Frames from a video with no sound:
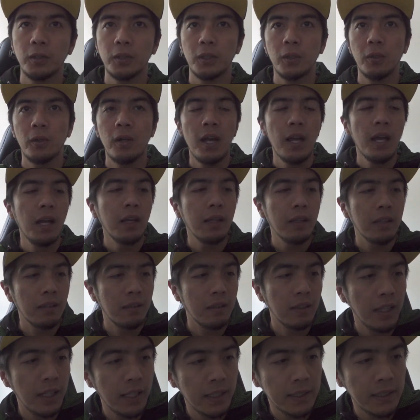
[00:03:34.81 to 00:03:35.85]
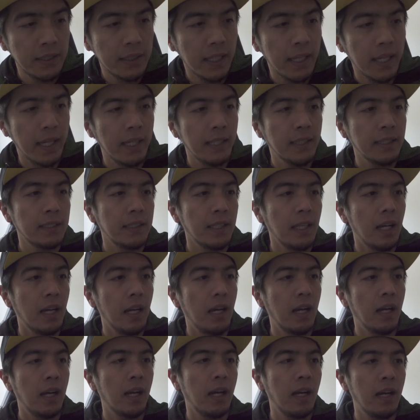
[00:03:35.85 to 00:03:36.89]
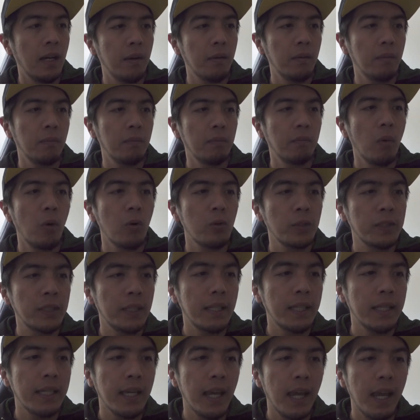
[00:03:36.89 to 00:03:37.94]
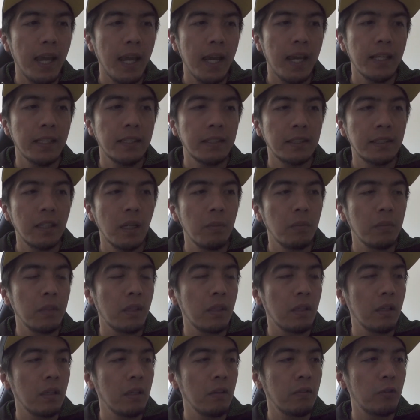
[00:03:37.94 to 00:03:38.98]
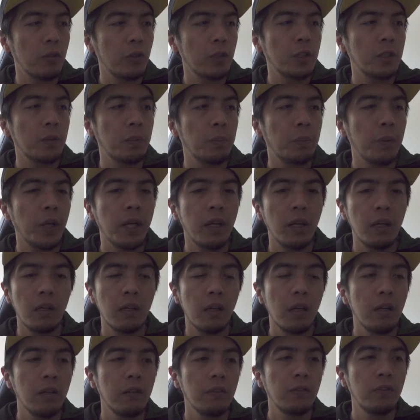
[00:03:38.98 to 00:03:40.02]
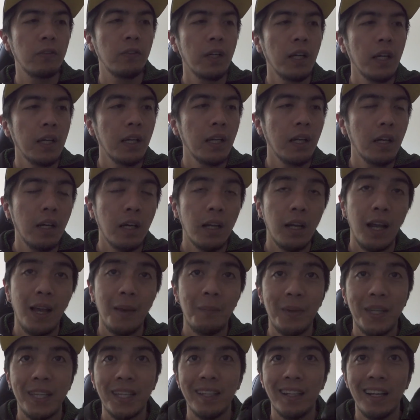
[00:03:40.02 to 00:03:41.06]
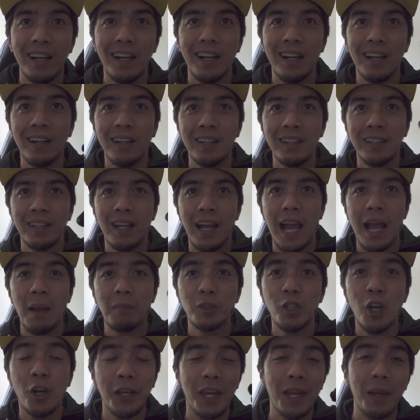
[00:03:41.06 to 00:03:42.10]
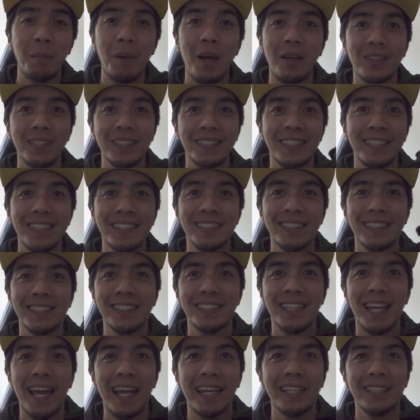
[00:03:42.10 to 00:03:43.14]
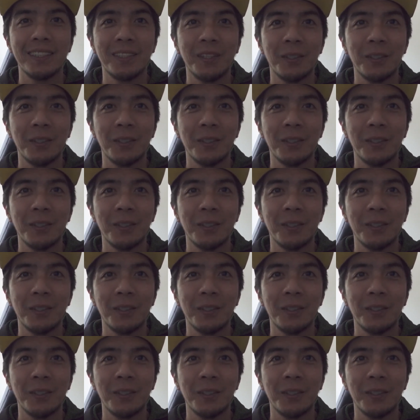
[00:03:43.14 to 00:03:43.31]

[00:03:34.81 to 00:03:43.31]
So this is mostly a summer glove or spring glove. I mean, I'm talking about the seasons, guys.